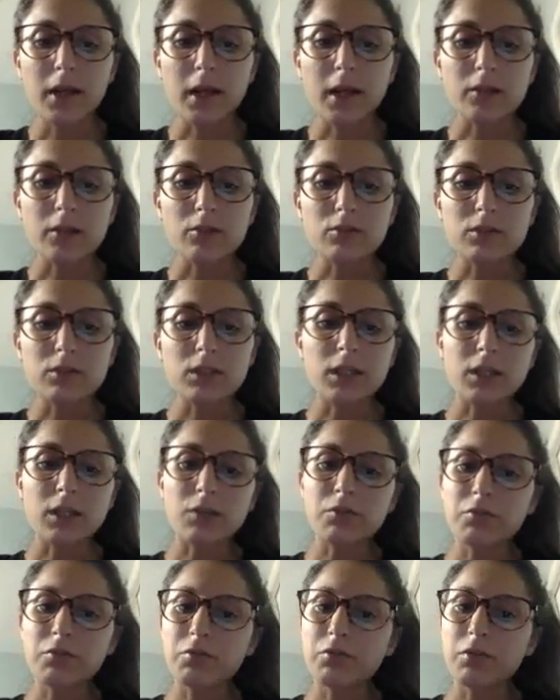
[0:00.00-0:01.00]
I used like
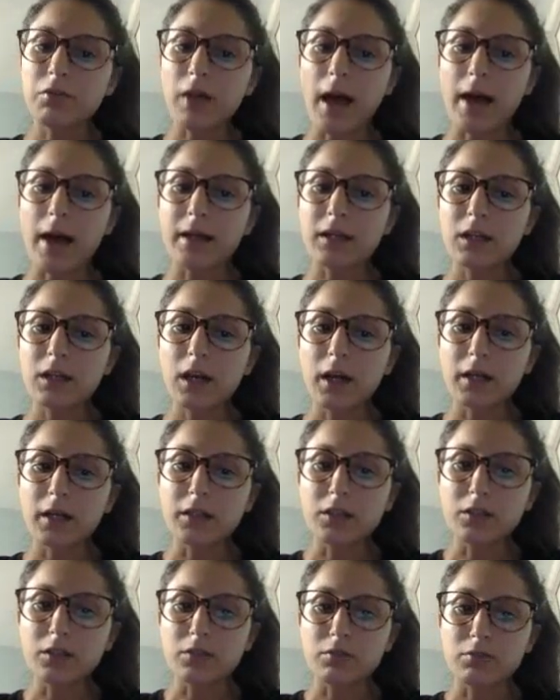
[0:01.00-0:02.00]
a flat
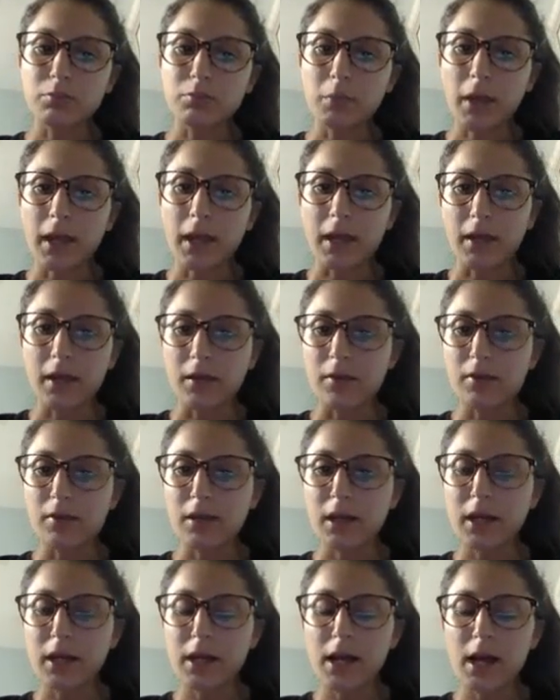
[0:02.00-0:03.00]
kind of pan
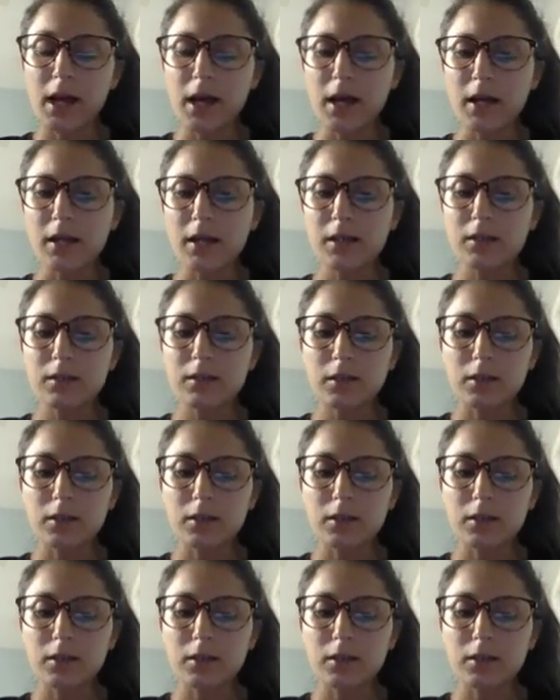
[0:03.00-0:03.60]
that I had.